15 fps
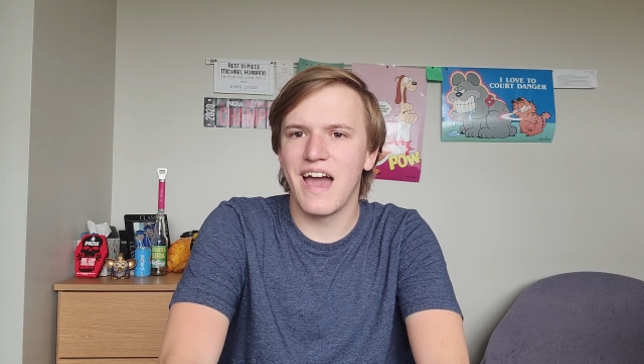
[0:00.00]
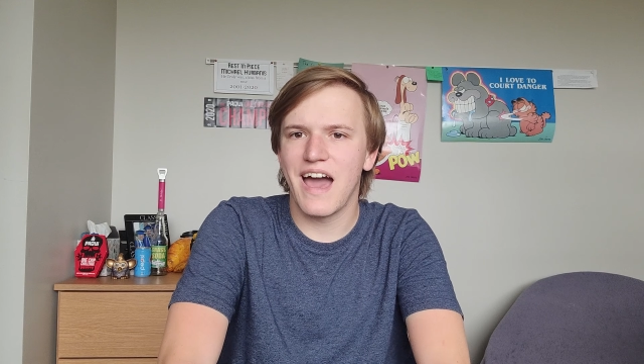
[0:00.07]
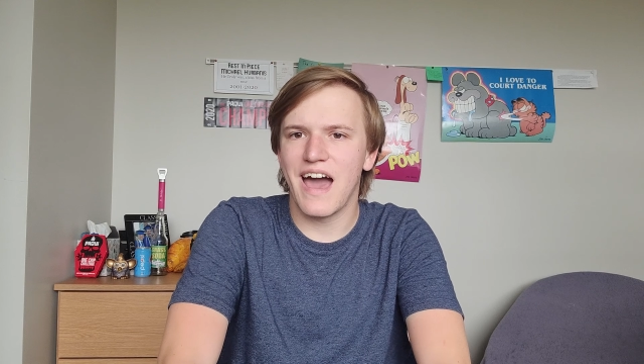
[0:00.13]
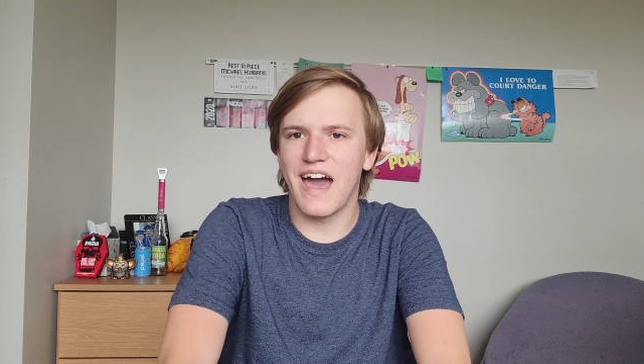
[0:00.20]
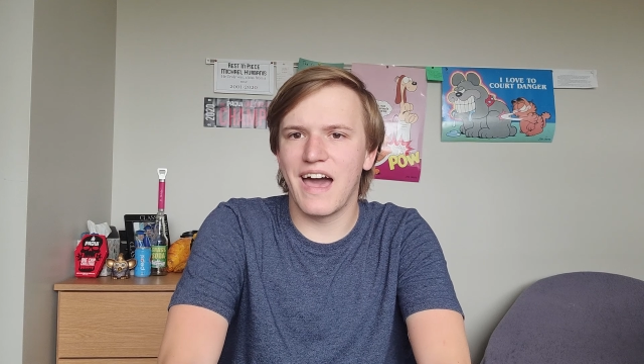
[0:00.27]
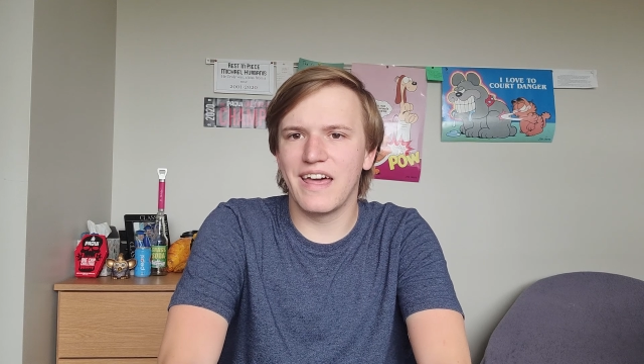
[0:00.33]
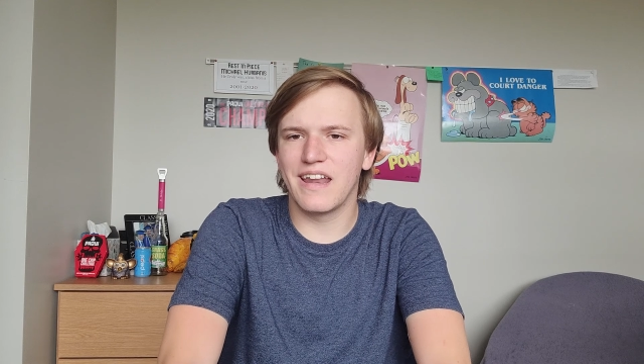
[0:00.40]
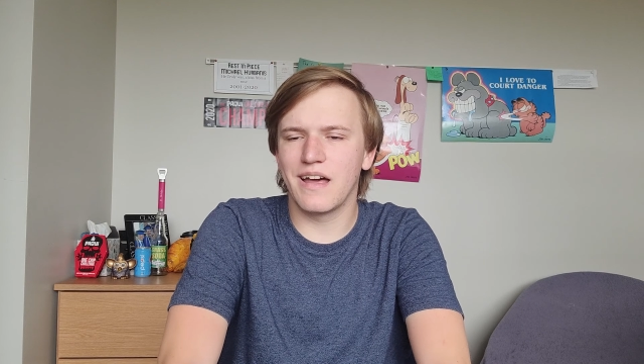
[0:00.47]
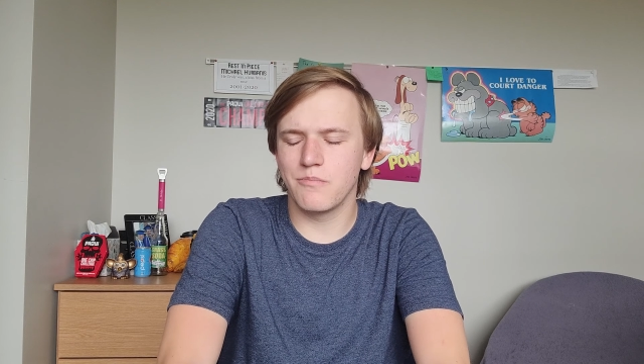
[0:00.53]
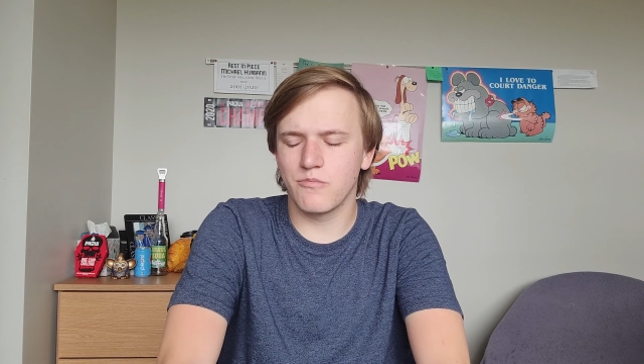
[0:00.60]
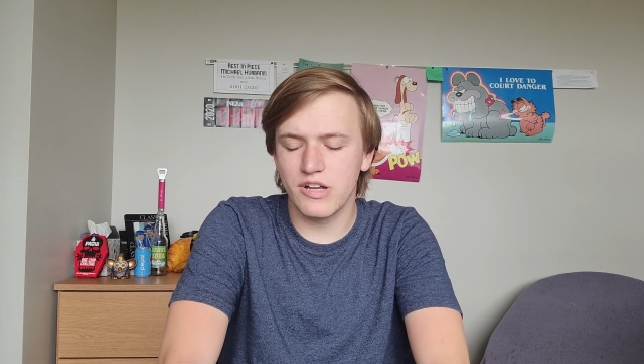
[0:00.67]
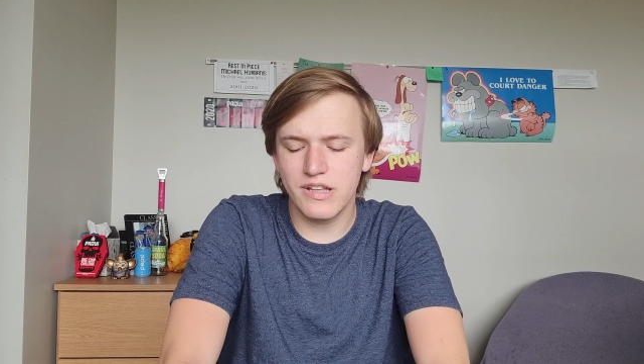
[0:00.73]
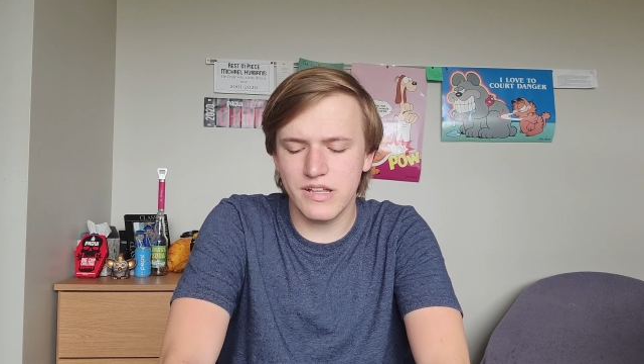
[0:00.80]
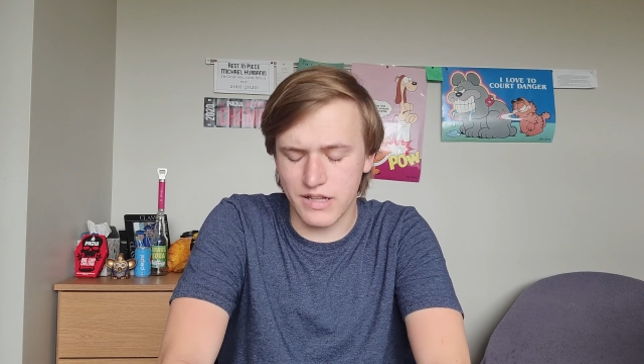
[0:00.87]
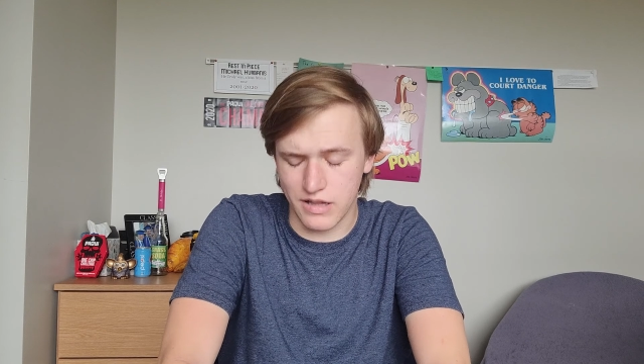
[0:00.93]
And I'm
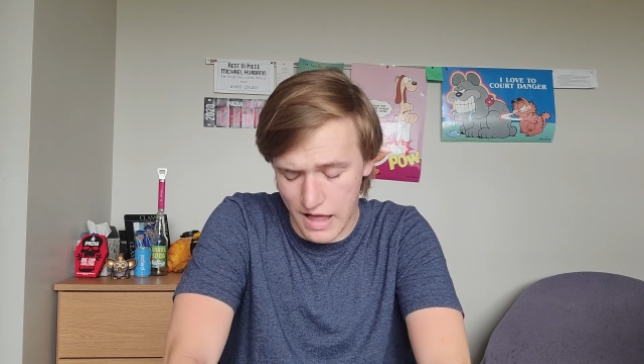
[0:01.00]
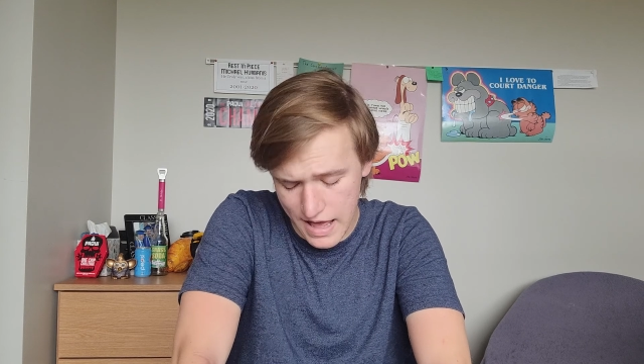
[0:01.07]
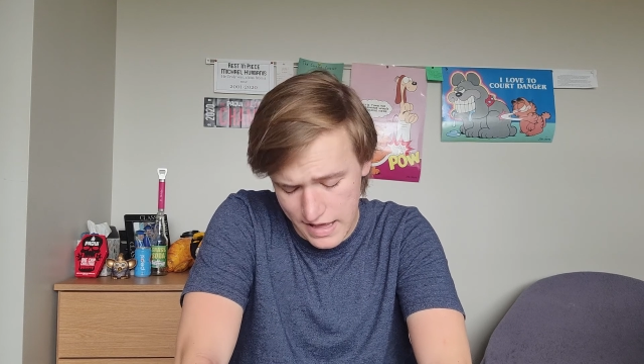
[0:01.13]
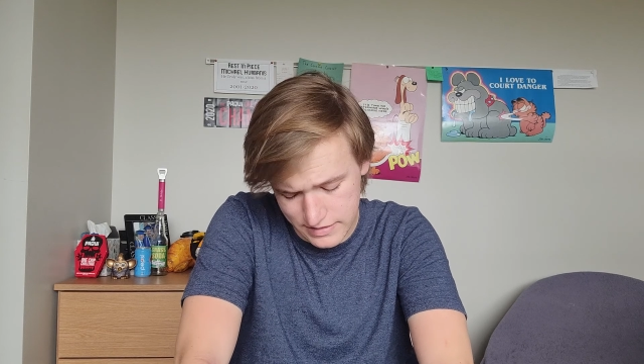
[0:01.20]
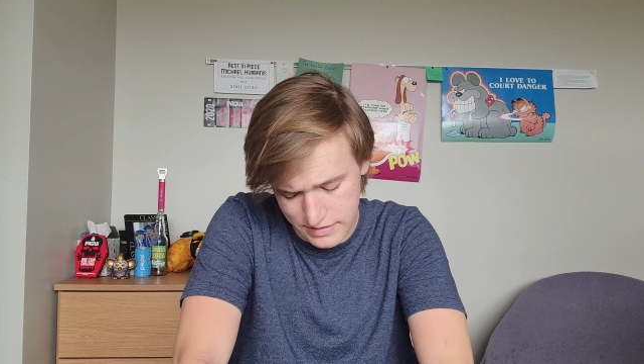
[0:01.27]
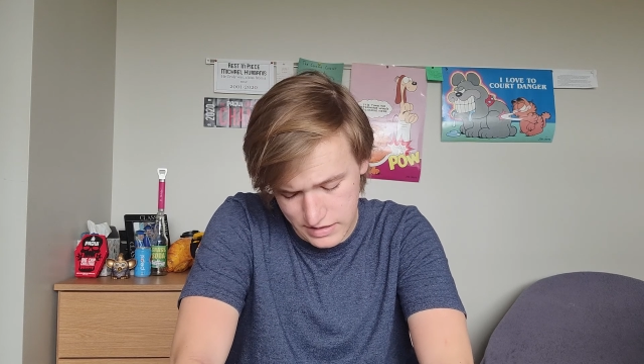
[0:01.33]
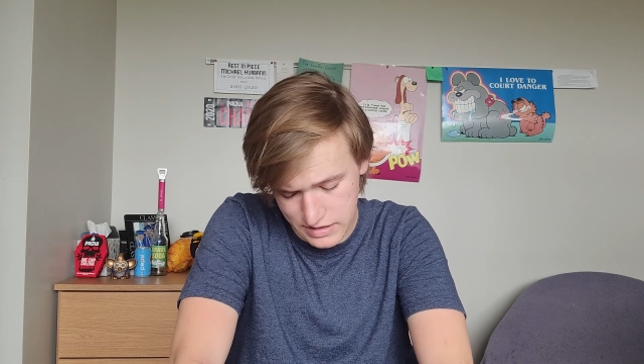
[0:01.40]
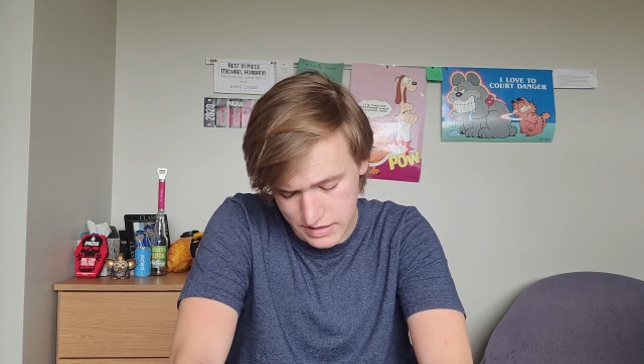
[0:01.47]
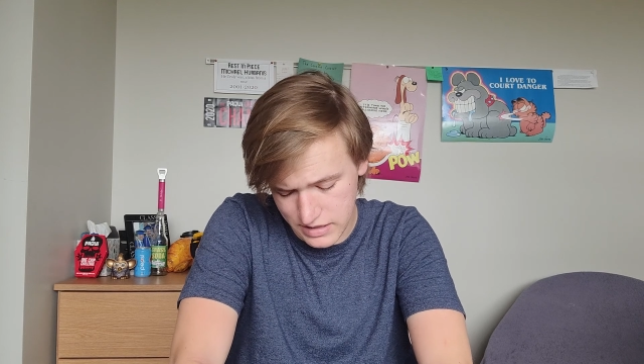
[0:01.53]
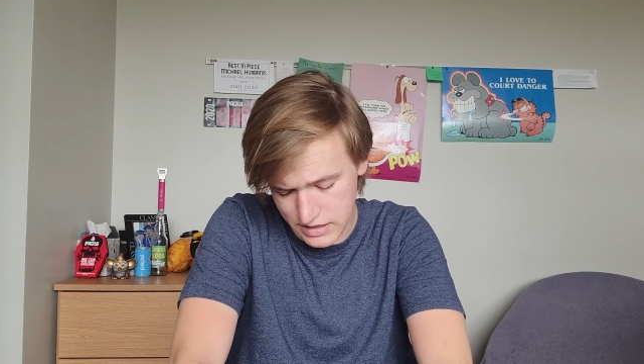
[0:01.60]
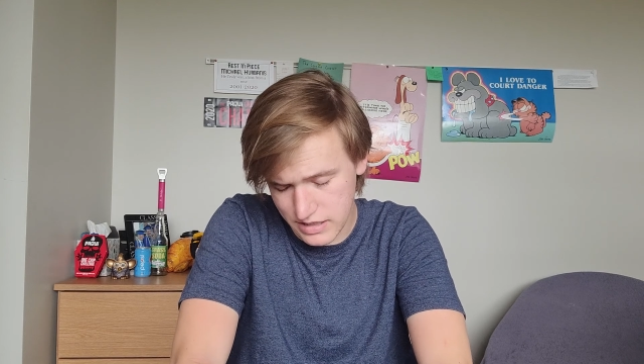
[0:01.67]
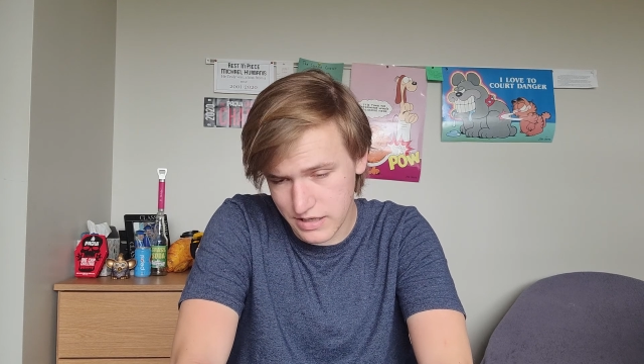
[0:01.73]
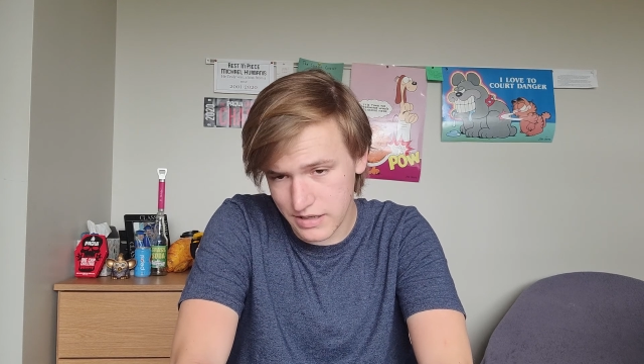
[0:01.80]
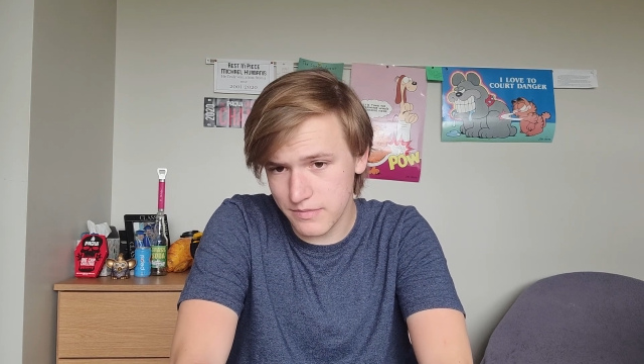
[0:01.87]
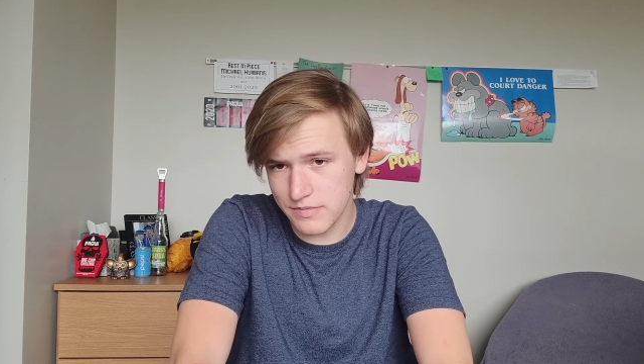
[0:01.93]
really glad
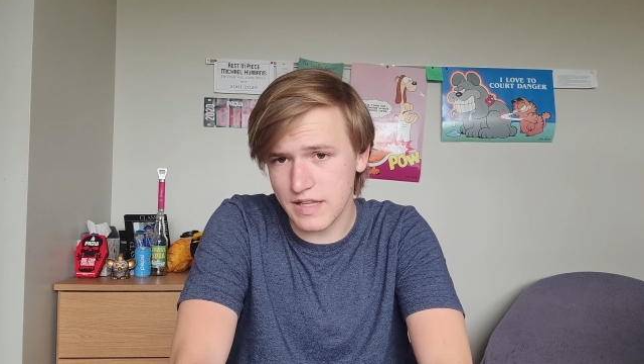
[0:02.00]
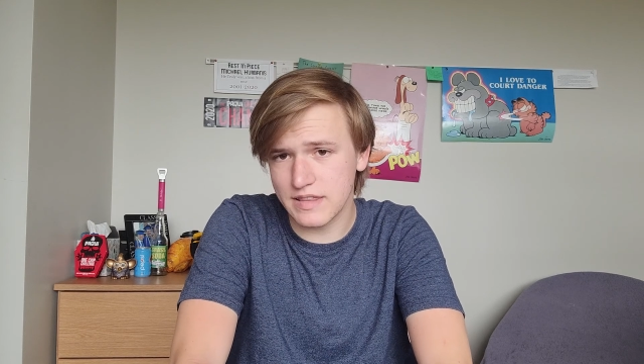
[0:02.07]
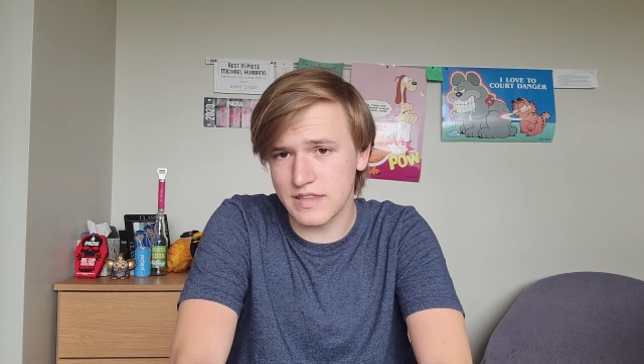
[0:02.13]
that